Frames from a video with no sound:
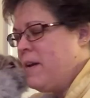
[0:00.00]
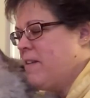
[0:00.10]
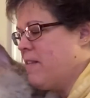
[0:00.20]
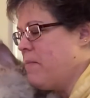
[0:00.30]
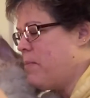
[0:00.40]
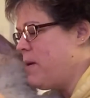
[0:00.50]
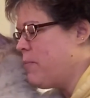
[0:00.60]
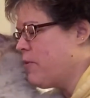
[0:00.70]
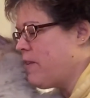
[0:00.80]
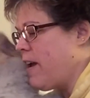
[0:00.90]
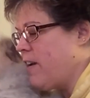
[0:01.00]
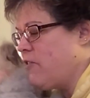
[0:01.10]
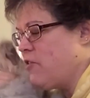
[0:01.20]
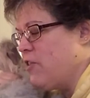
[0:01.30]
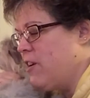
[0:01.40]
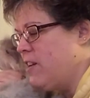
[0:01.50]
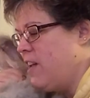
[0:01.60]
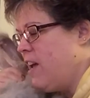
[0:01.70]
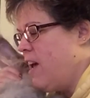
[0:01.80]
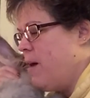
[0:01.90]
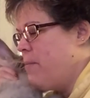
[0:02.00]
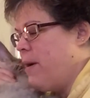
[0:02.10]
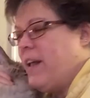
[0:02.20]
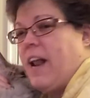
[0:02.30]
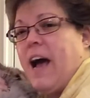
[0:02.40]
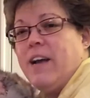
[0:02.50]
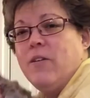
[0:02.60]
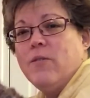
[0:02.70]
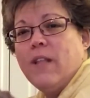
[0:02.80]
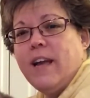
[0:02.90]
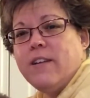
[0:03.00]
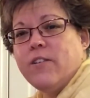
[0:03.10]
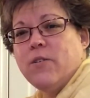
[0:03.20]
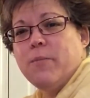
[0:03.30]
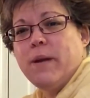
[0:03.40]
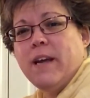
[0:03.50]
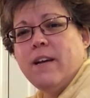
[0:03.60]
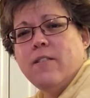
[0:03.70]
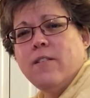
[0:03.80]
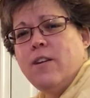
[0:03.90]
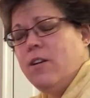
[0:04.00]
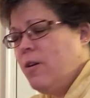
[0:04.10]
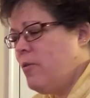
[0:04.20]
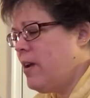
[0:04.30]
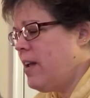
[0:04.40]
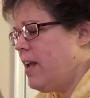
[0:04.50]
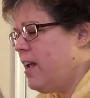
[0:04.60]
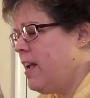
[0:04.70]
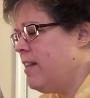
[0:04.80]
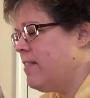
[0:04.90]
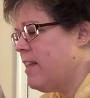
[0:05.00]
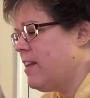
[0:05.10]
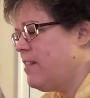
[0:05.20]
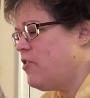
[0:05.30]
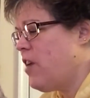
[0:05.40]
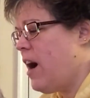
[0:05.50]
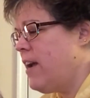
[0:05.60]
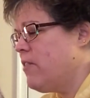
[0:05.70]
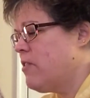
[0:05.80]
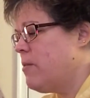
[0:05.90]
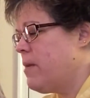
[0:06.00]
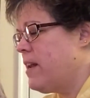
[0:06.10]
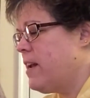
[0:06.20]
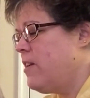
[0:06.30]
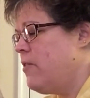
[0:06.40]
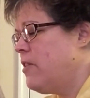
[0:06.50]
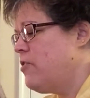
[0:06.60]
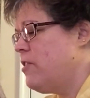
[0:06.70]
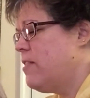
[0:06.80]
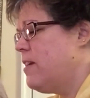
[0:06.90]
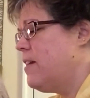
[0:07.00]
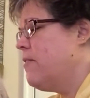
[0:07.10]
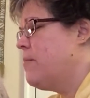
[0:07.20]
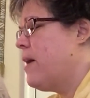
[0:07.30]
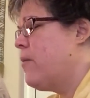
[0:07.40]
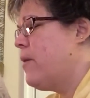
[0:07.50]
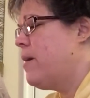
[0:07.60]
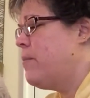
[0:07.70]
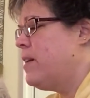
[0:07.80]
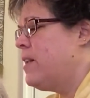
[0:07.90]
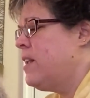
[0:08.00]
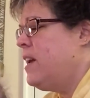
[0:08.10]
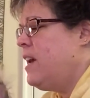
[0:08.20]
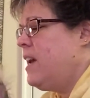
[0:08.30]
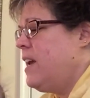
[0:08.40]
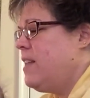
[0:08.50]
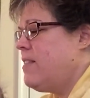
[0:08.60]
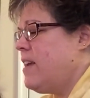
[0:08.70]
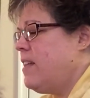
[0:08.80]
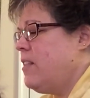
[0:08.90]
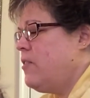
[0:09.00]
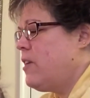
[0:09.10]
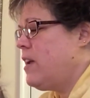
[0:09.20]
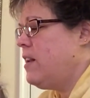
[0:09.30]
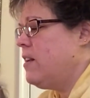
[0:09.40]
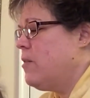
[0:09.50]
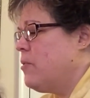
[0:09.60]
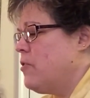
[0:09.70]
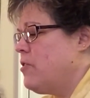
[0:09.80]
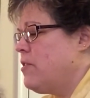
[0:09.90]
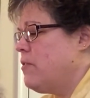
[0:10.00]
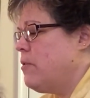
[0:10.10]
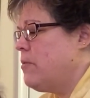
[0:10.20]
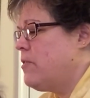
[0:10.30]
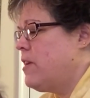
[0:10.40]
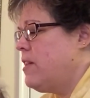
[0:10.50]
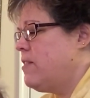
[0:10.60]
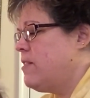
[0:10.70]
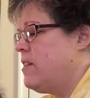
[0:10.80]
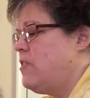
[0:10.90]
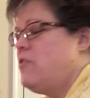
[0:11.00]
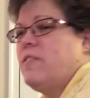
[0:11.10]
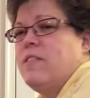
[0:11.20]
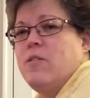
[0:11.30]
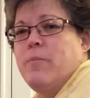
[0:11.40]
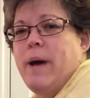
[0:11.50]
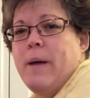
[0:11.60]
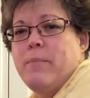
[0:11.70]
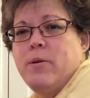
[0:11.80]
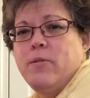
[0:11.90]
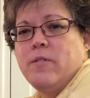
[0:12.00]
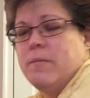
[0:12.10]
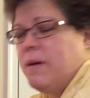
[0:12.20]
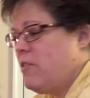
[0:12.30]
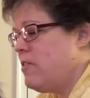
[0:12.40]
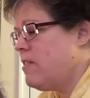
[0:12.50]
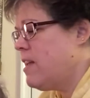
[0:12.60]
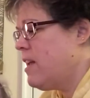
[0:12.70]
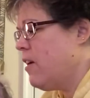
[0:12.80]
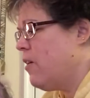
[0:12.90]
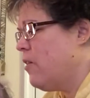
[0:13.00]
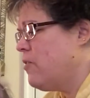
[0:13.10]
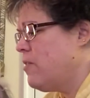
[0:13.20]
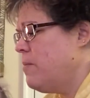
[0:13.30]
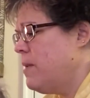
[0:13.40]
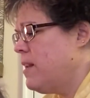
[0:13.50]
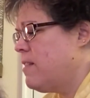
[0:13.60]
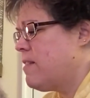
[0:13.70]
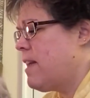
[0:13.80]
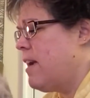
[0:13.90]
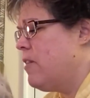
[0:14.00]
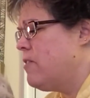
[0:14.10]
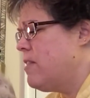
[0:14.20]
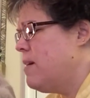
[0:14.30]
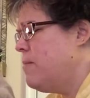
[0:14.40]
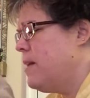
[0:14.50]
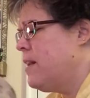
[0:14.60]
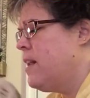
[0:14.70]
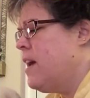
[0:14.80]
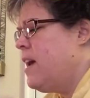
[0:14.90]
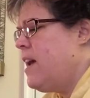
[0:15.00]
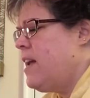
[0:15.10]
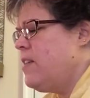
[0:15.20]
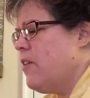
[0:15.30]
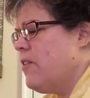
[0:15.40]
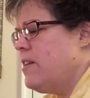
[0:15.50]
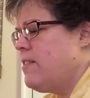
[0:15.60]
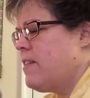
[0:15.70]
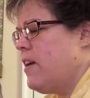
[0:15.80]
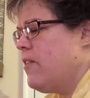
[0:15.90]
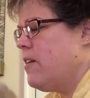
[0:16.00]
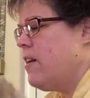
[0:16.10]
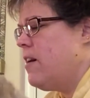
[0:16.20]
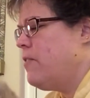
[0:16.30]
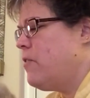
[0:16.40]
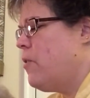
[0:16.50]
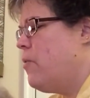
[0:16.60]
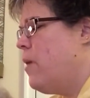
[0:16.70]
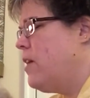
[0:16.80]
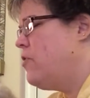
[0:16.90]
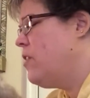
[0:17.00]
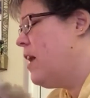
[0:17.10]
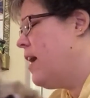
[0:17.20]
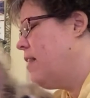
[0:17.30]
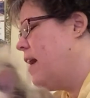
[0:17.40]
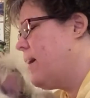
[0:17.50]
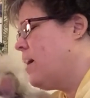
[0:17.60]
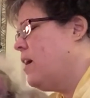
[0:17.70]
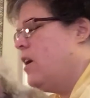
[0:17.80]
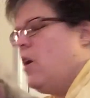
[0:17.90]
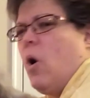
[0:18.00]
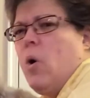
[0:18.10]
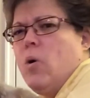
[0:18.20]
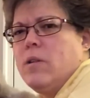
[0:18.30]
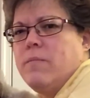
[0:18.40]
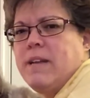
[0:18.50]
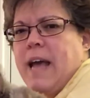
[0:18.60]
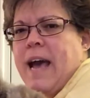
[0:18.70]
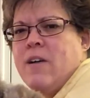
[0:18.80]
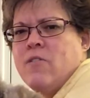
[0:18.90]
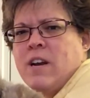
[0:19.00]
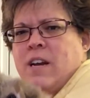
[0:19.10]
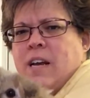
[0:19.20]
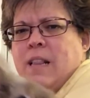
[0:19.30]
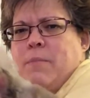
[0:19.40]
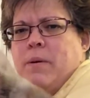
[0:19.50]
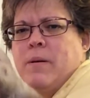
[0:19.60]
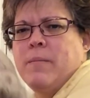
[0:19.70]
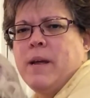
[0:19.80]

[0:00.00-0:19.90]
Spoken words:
Some people say I should, but I don't like to because, he's like a child to me. And I know I shouldn't think of him that way, but it's like a little kid in an emergency room who's getting stitches and you papoose him. I just think it hurts them and it scares them, and he's already scared enough, so why should I like hold him down and clip him?